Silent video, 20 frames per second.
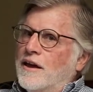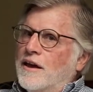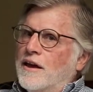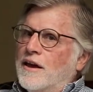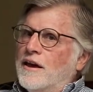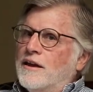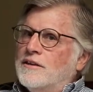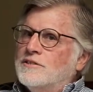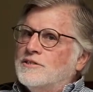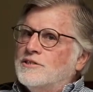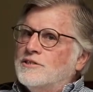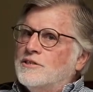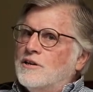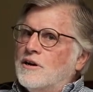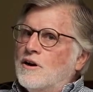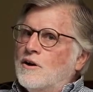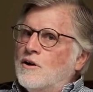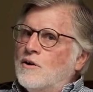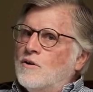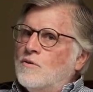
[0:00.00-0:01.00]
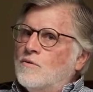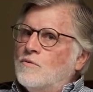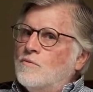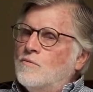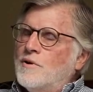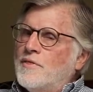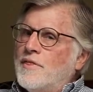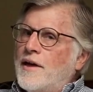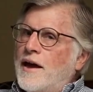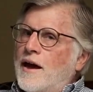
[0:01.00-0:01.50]
And so
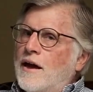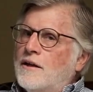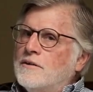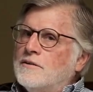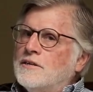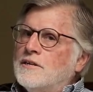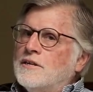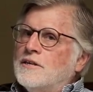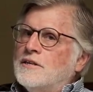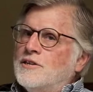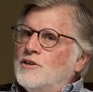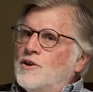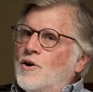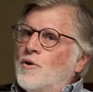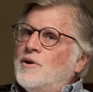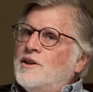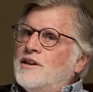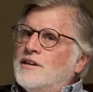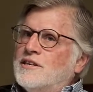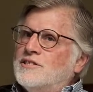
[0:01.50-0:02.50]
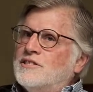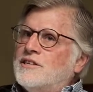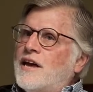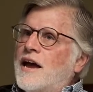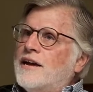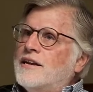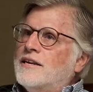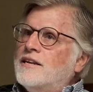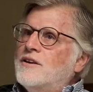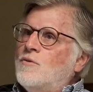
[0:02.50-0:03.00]
without knowing
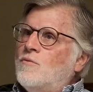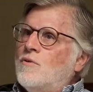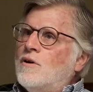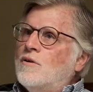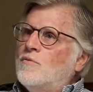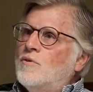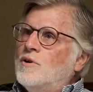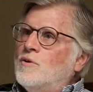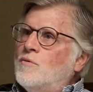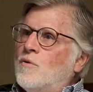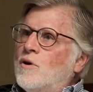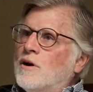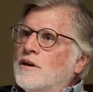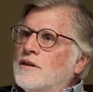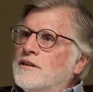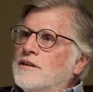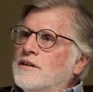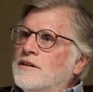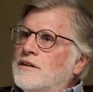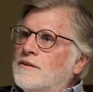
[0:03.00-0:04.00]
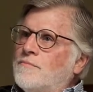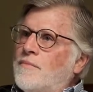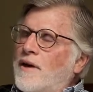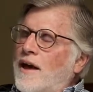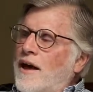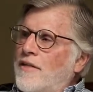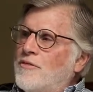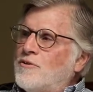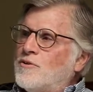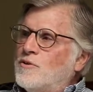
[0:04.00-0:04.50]
exactly what we wanted in a
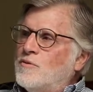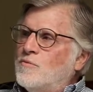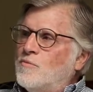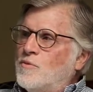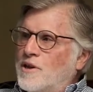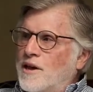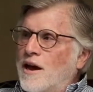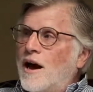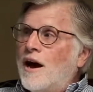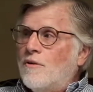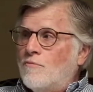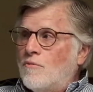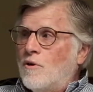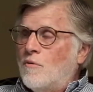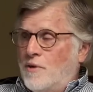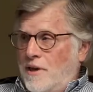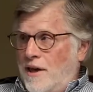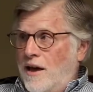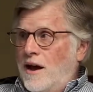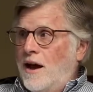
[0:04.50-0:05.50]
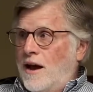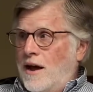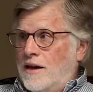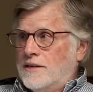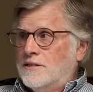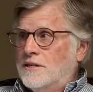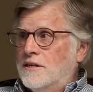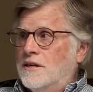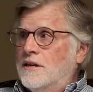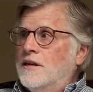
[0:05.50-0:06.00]
bathroom, we got what we
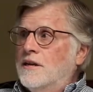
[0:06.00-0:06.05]
got.